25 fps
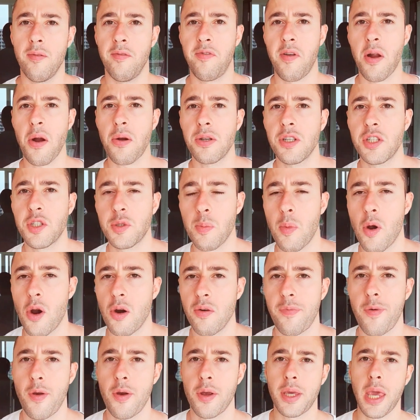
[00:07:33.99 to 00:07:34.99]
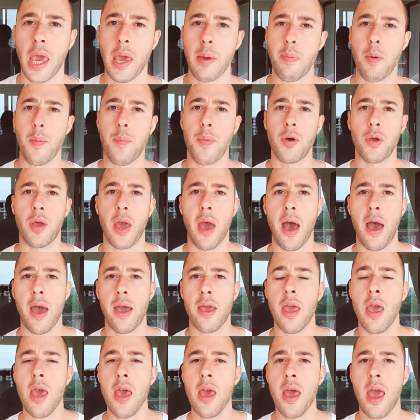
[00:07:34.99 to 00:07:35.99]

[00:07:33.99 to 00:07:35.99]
very smart, very capable guy,